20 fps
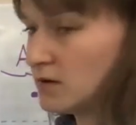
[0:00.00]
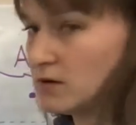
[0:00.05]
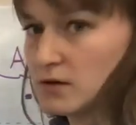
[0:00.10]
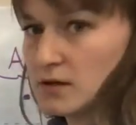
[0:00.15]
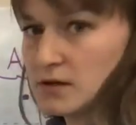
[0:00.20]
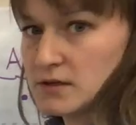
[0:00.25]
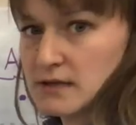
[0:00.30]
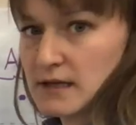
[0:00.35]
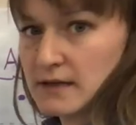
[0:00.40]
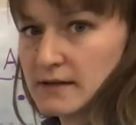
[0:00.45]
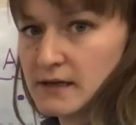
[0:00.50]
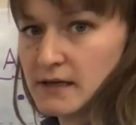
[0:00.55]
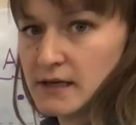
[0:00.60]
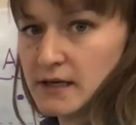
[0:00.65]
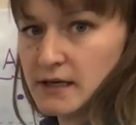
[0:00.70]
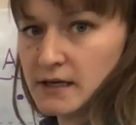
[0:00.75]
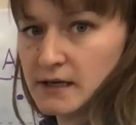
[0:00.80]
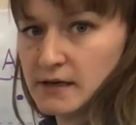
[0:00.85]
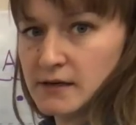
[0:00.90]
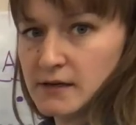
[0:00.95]
there's nothing
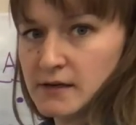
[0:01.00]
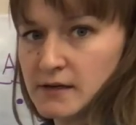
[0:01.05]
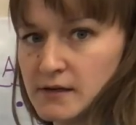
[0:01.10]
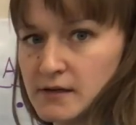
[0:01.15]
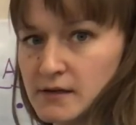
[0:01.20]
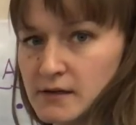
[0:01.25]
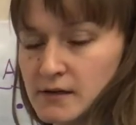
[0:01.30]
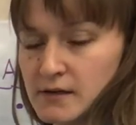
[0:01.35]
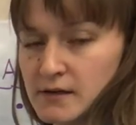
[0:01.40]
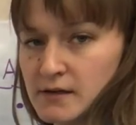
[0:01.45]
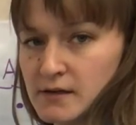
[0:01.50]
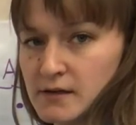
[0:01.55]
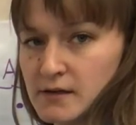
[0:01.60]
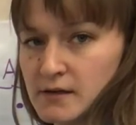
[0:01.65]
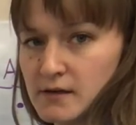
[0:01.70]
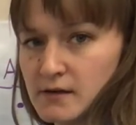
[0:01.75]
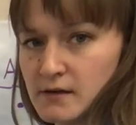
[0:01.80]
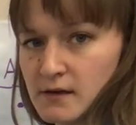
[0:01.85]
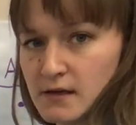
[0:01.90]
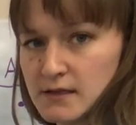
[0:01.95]
here.
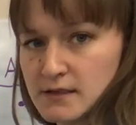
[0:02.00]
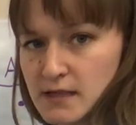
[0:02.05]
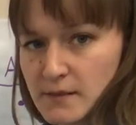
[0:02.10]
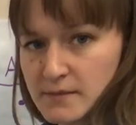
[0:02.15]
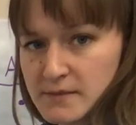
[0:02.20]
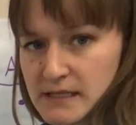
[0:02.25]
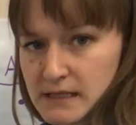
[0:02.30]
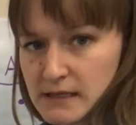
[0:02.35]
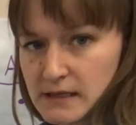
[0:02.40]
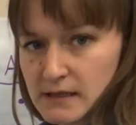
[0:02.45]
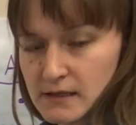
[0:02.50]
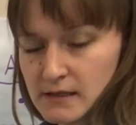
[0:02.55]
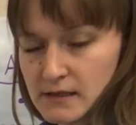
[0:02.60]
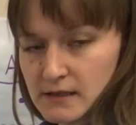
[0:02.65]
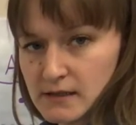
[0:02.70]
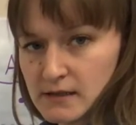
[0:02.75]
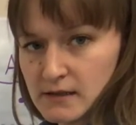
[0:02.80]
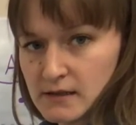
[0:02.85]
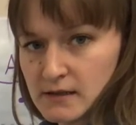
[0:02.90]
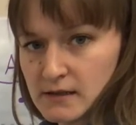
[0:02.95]
It's empty.
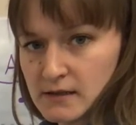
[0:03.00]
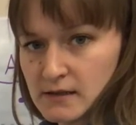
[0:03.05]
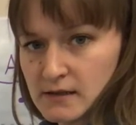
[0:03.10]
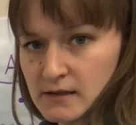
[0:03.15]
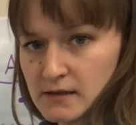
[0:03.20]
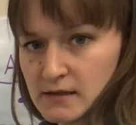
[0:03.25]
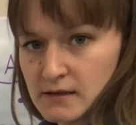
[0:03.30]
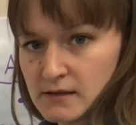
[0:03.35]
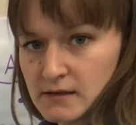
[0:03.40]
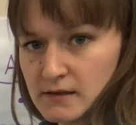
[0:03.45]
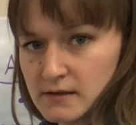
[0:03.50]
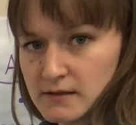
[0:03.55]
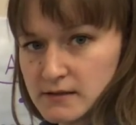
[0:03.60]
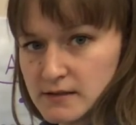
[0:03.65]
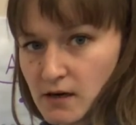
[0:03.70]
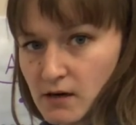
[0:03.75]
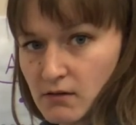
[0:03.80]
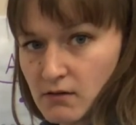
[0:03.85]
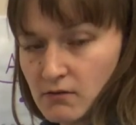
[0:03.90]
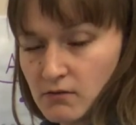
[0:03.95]

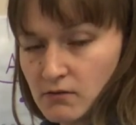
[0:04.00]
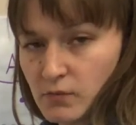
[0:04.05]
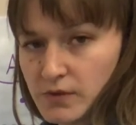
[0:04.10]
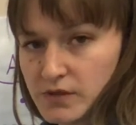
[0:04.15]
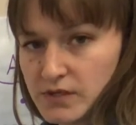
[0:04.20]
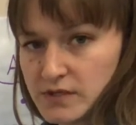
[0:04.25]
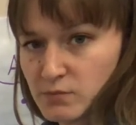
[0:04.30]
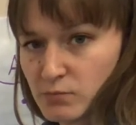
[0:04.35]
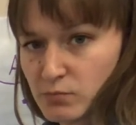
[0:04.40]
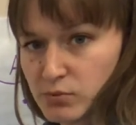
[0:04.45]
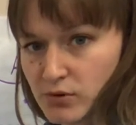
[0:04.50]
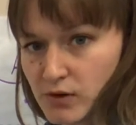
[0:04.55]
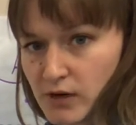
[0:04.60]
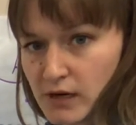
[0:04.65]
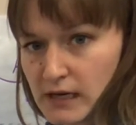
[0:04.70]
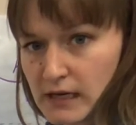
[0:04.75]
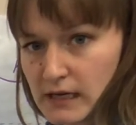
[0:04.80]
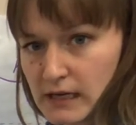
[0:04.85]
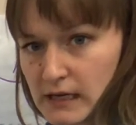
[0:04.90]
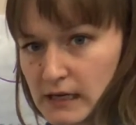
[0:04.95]
So we just
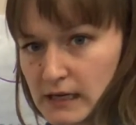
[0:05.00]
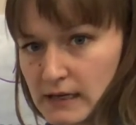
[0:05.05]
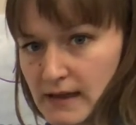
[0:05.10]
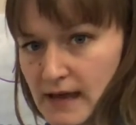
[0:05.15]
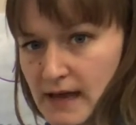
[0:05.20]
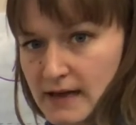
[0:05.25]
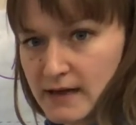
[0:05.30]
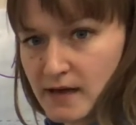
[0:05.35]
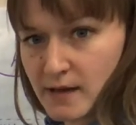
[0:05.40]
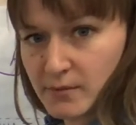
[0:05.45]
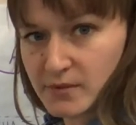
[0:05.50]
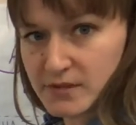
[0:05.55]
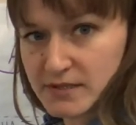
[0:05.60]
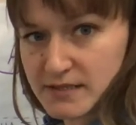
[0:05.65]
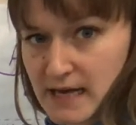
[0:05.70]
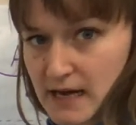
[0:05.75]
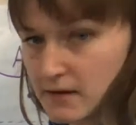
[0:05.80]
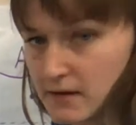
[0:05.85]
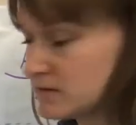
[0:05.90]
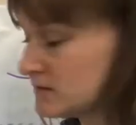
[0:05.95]
bring that number
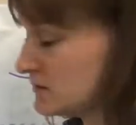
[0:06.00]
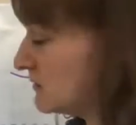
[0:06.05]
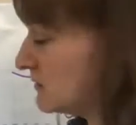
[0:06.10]
down.